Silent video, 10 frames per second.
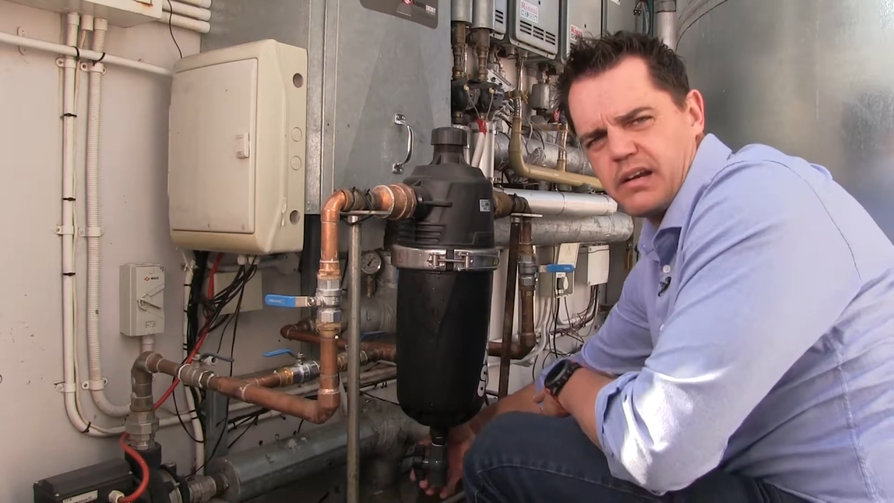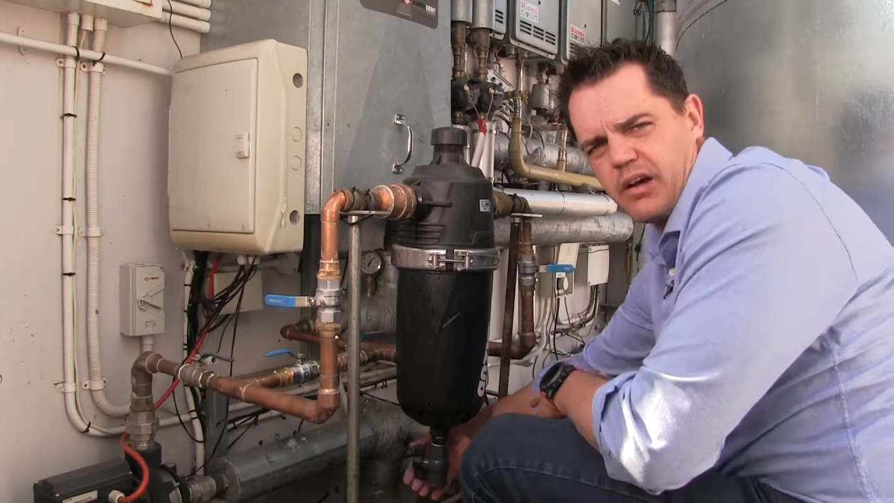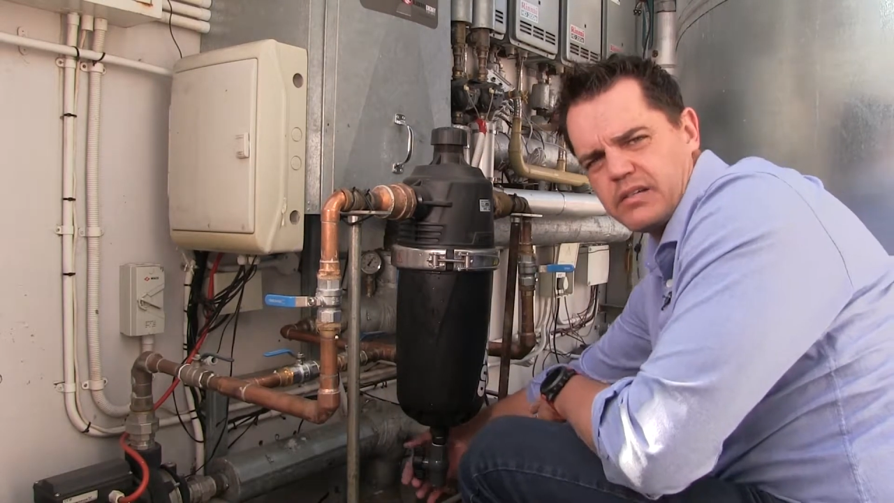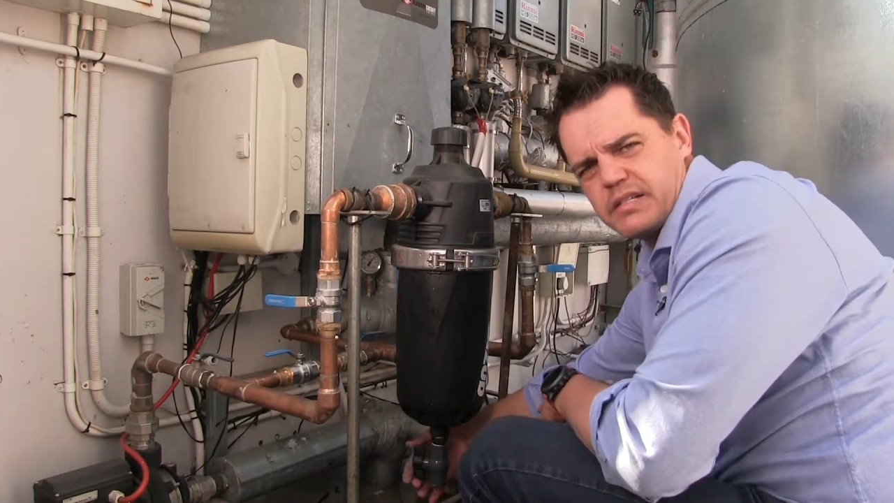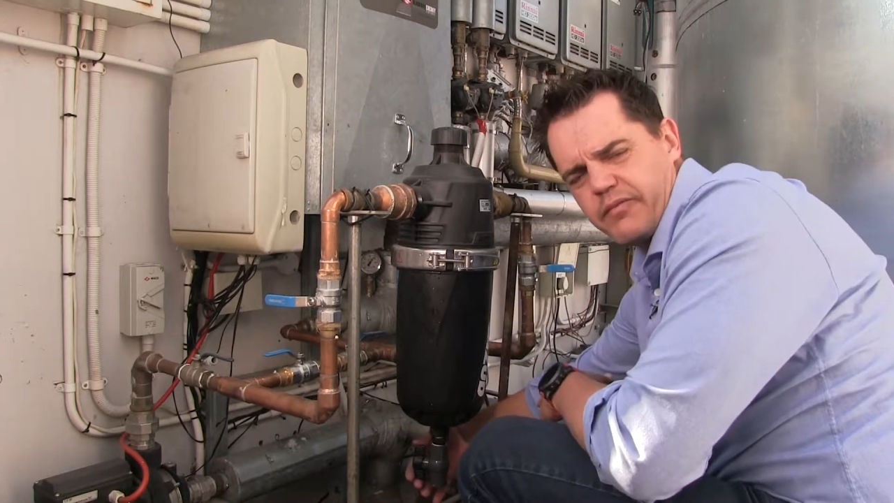
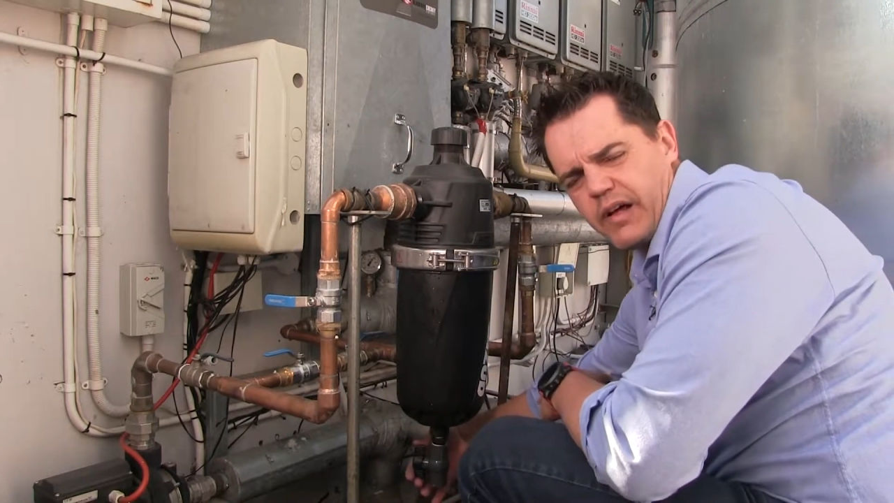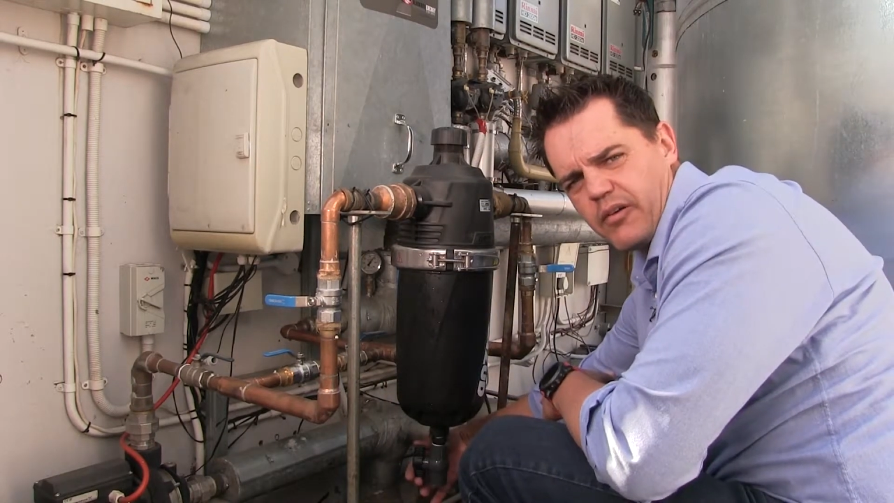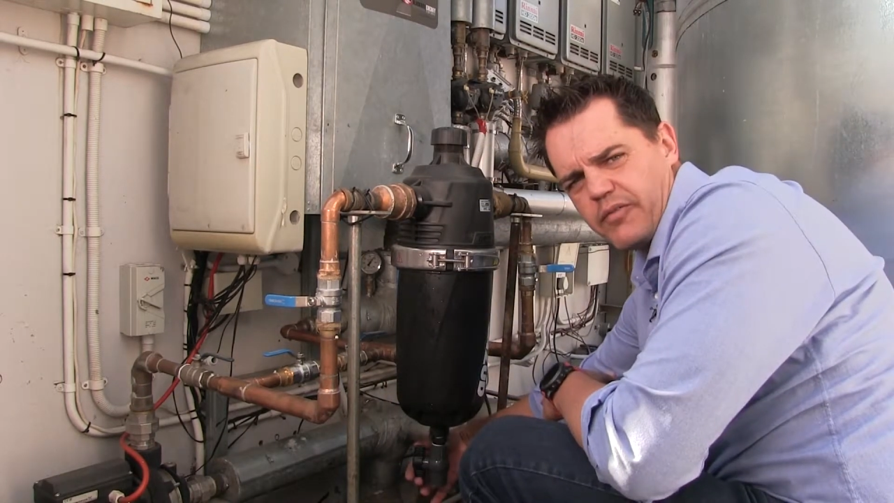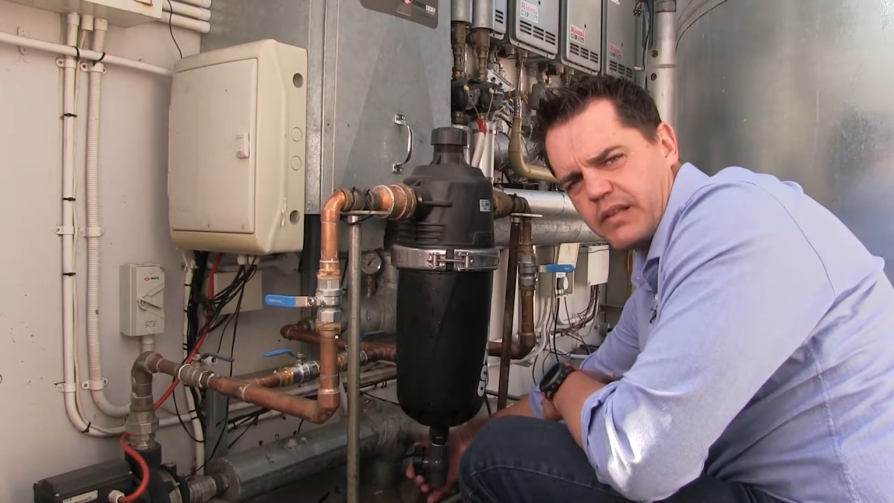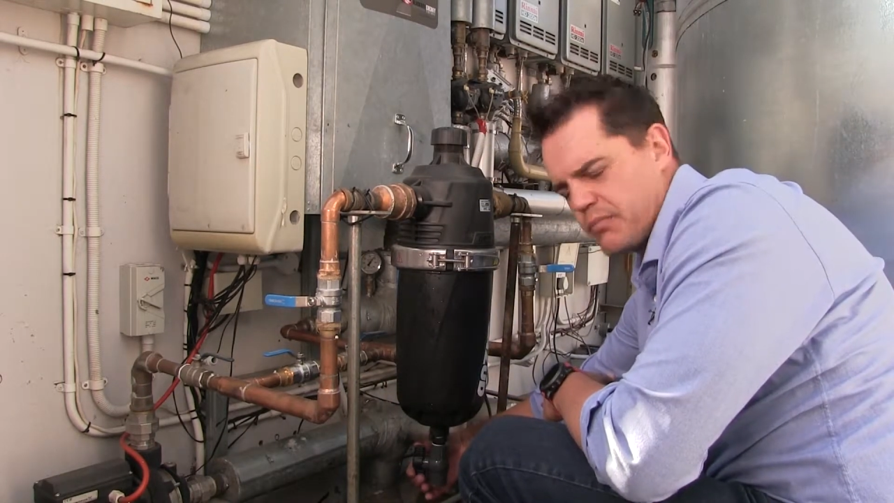close the
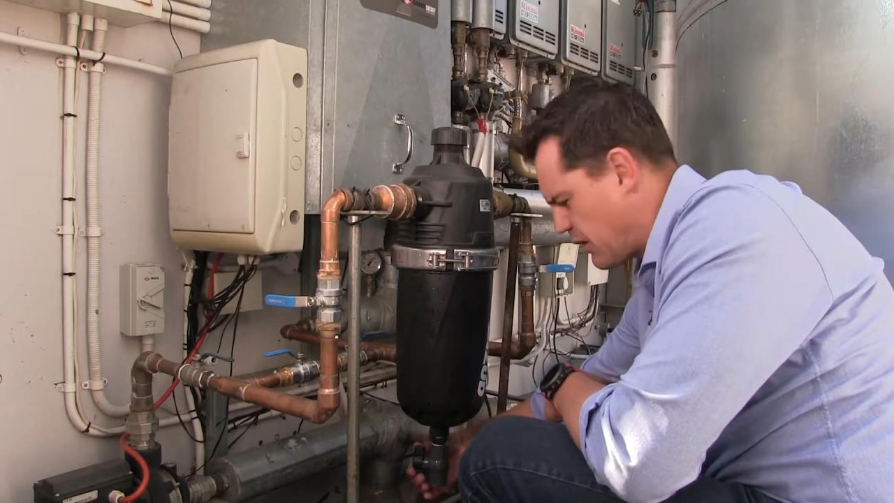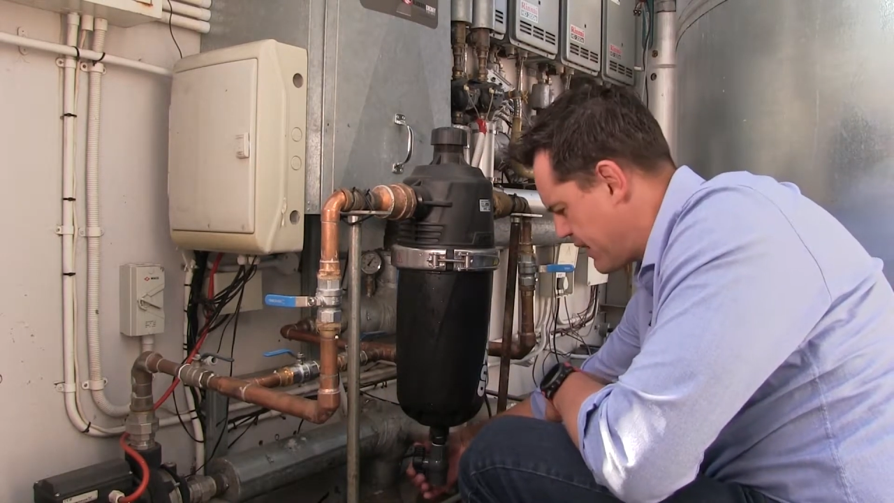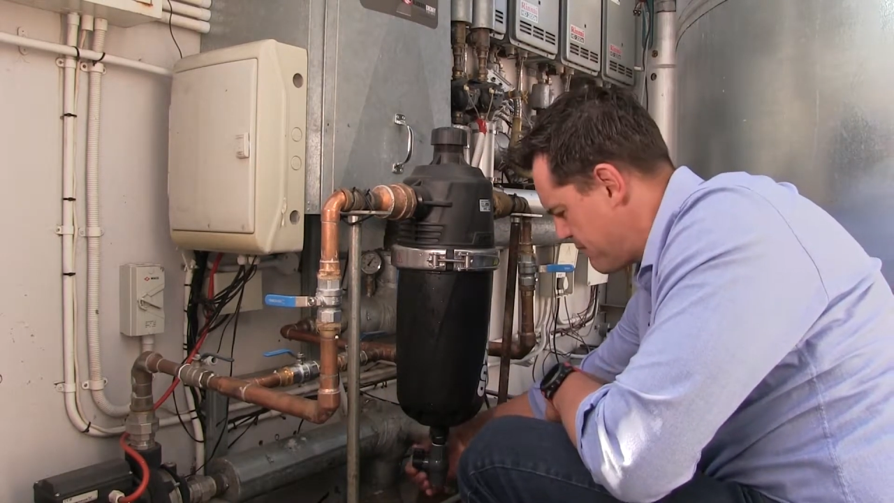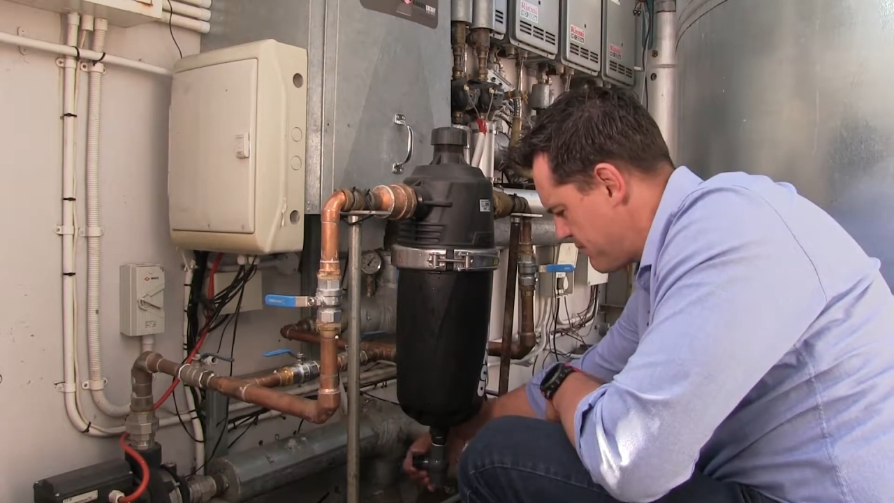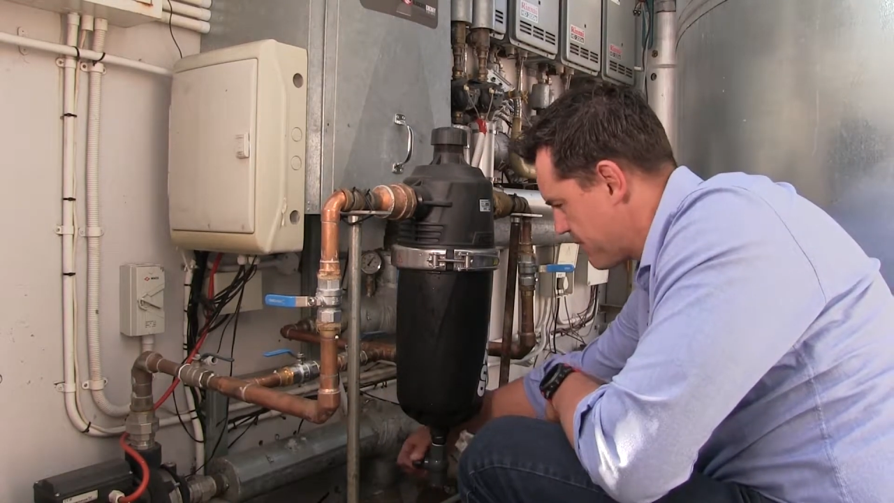valve at the
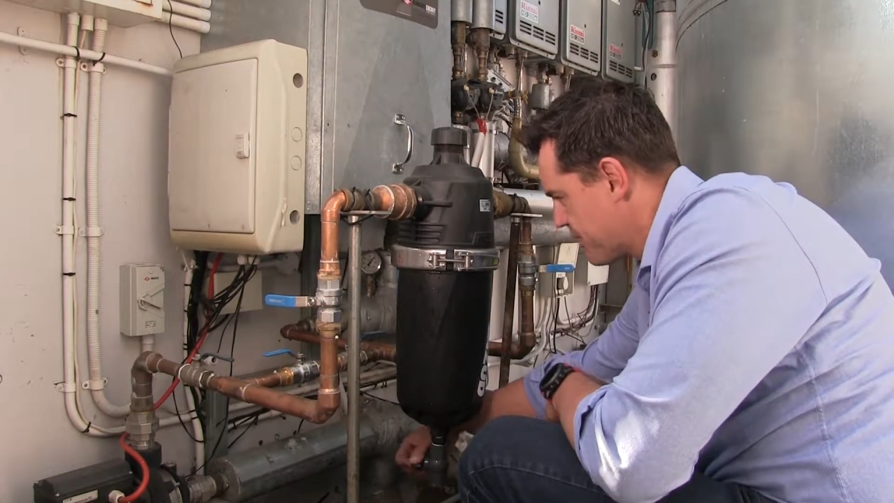bottom.